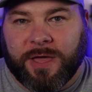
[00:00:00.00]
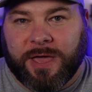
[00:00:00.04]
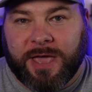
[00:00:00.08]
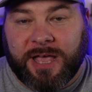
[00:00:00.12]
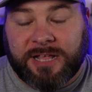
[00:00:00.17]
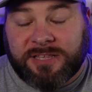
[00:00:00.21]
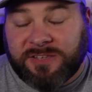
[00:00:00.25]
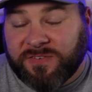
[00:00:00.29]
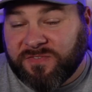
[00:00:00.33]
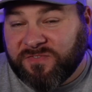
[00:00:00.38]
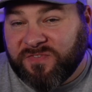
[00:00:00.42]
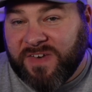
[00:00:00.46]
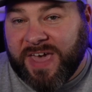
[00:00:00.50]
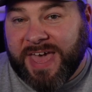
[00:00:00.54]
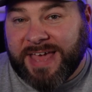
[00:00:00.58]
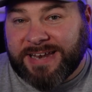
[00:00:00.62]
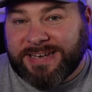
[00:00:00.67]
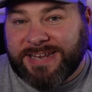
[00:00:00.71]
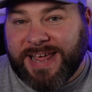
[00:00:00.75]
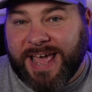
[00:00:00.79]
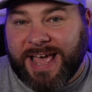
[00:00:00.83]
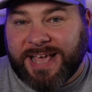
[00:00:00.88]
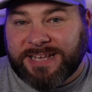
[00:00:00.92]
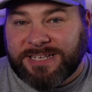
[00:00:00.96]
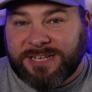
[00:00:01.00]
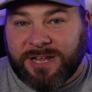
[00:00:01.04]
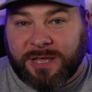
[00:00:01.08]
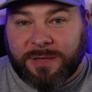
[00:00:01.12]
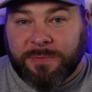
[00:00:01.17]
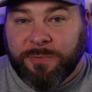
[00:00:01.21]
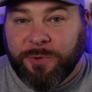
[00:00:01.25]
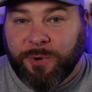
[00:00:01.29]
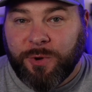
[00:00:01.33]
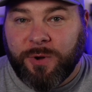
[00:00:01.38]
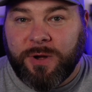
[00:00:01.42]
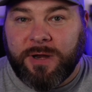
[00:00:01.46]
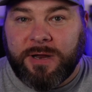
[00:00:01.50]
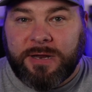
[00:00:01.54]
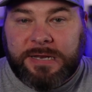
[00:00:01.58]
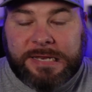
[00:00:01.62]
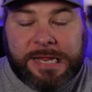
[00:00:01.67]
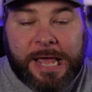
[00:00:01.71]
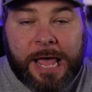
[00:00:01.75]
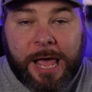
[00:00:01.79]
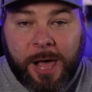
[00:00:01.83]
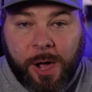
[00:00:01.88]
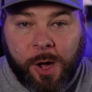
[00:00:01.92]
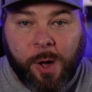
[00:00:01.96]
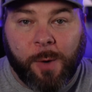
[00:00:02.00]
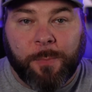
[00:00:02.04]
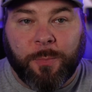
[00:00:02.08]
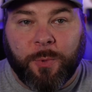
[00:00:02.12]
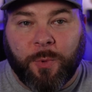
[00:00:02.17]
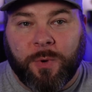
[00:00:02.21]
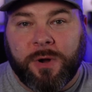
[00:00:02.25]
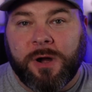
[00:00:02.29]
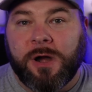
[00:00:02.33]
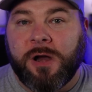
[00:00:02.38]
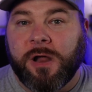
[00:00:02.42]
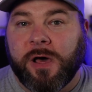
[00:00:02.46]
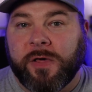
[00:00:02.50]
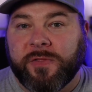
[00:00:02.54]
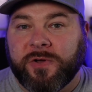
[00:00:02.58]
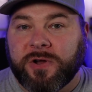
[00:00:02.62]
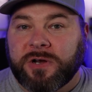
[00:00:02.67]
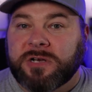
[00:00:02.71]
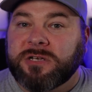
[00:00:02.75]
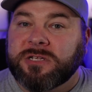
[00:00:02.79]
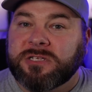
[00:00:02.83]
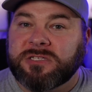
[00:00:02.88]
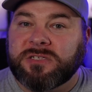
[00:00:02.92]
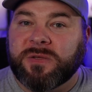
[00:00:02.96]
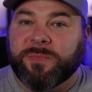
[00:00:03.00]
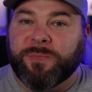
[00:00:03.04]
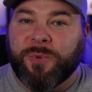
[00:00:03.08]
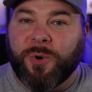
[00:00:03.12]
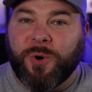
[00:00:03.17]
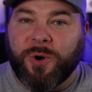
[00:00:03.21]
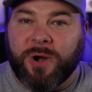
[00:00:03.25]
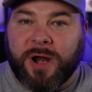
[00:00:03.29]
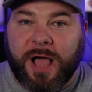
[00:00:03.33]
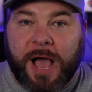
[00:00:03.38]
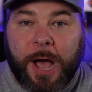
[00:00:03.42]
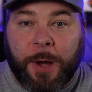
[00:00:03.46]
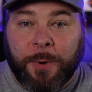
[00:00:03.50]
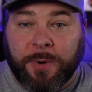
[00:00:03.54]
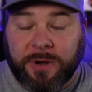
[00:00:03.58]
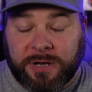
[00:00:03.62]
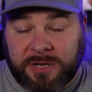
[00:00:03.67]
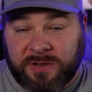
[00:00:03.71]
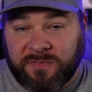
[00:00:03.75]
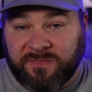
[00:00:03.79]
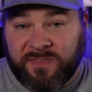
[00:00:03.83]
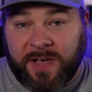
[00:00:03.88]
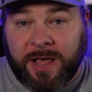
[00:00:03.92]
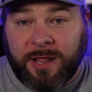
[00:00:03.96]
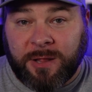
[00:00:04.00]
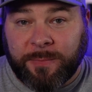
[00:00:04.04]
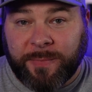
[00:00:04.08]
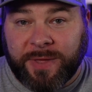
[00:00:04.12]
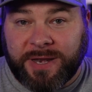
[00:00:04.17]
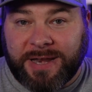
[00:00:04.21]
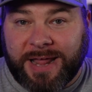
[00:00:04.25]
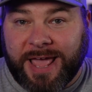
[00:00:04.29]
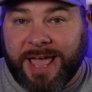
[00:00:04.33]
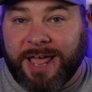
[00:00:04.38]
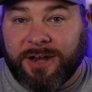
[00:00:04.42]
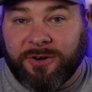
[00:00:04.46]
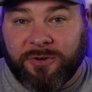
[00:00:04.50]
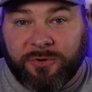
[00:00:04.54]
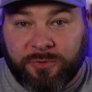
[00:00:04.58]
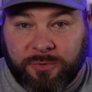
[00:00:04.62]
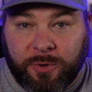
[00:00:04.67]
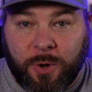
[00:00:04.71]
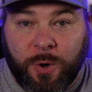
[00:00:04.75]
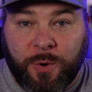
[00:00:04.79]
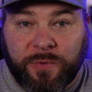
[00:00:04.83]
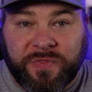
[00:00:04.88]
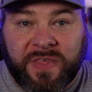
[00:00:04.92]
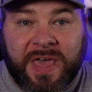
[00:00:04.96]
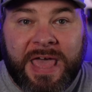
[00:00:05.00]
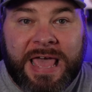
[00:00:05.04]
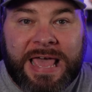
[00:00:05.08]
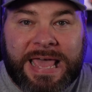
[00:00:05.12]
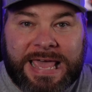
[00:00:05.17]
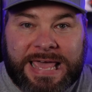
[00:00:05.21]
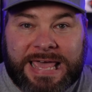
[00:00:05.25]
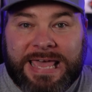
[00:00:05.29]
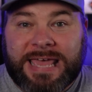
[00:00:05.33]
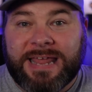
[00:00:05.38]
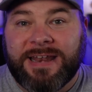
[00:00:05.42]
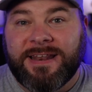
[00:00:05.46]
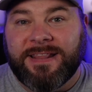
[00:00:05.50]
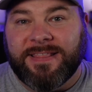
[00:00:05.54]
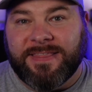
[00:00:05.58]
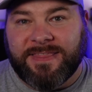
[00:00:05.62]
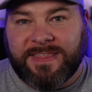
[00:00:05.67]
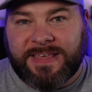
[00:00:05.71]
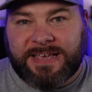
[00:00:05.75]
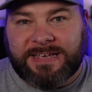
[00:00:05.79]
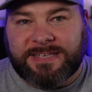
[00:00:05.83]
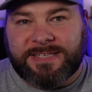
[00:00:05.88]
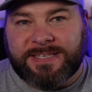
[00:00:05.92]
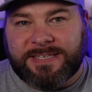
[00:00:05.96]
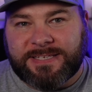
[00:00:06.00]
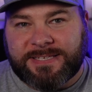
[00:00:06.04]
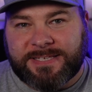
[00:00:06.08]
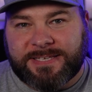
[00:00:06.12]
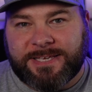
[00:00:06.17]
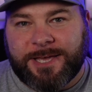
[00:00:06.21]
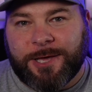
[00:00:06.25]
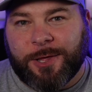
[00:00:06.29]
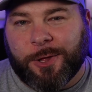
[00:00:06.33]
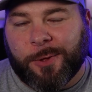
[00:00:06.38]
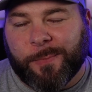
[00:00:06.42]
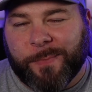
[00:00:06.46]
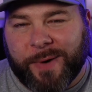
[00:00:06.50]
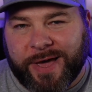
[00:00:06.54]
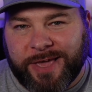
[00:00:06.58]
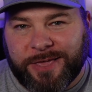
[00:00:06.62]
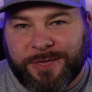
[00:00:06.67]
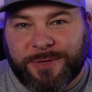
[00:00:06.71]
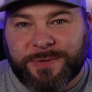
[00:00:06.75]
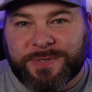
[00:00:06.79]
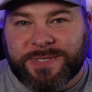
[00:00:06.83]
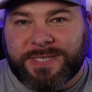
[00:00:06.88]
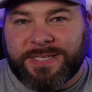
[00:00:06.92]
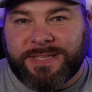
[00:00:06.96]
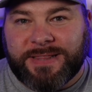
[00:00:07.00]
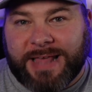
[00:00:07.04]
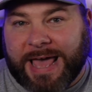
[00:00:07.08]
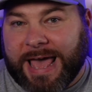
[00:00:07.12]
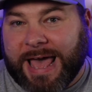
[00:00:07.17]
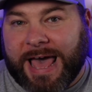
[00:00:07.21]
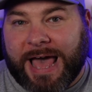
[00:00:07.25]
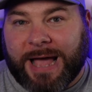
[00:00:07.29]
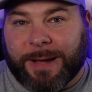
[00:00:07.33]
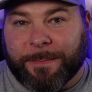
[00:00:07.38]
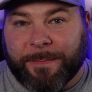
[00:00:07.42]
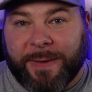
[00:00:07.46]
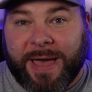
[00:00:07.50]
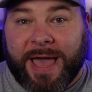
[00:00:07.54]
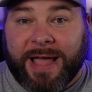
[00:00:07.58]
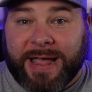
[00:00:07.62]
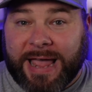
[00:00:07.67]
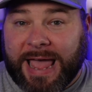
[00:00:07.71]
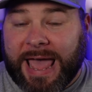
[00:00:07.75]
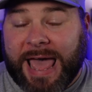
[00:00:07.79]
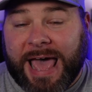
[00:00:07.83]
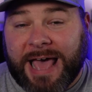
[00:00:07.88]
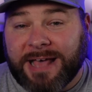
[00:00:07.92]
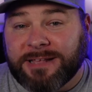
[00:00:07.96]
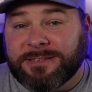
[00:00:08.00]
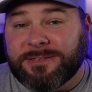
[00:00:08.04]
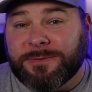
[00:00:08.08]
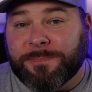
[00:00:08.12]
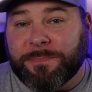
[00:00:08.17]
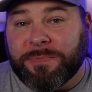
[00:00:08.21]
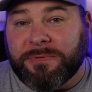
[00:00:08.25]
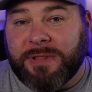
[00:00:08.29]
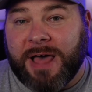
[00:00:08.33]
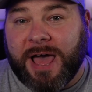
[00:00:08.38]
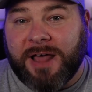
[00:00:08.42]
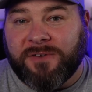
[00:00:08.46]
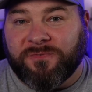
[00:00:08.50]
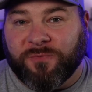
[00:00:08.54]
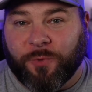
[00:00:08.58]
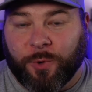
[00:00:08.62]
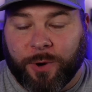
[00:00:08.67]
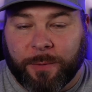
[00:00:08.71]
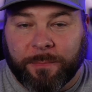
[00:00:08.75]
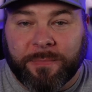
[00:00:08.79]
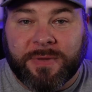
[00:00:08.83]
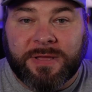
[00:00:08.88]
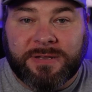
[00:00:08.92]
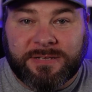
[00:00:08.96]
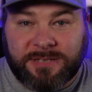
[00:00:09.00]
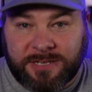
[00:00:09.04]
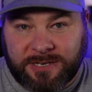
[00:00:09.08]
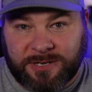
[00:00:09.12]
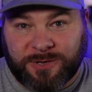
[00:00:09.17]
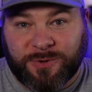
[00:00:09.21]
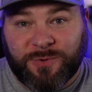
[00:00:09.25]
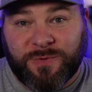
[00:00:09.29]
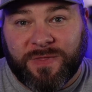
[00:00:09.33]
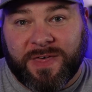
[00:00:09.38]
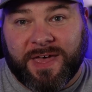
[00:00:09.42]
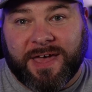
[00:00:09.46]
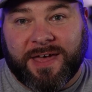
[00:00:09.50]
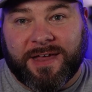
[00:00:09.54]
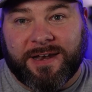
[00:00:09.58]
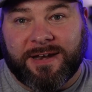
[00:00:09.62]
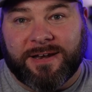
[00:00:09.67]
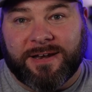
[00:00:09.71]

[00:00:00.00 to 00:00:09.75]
It's a fantastic community to help one another, to support our development and growth in this skill by using the Hack Pack as a platform to do that.